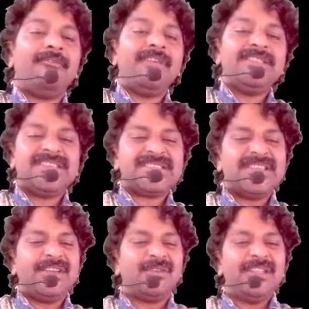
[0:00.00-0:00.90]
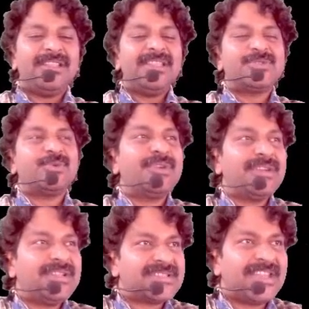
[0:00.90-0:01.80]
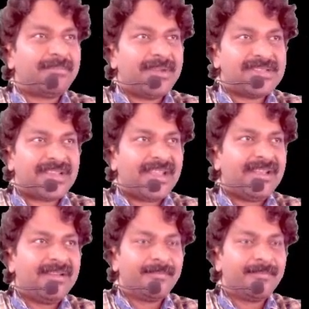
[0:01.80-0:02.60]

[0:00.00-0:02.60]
We just need only these 2 statements, right?